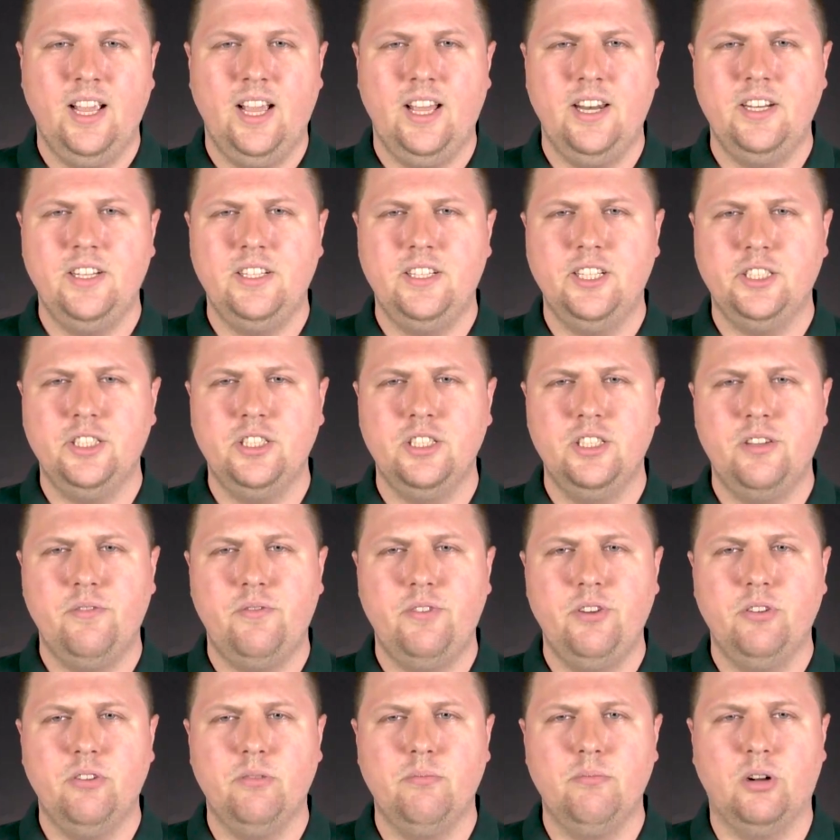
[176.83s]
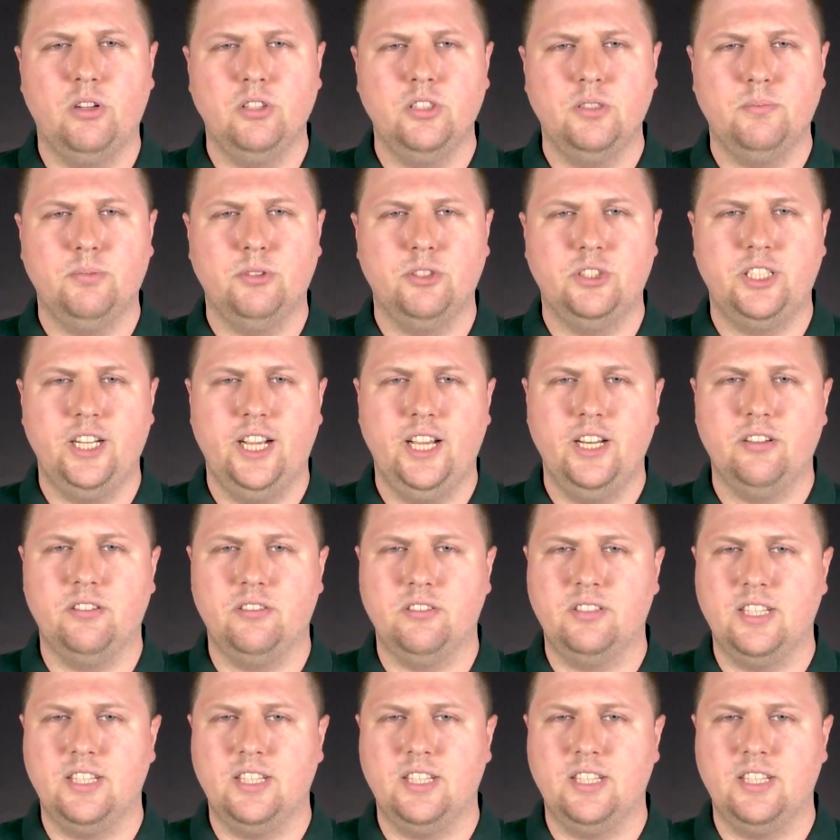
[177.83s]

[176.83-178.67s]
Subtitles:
In addition to viewing multiple channels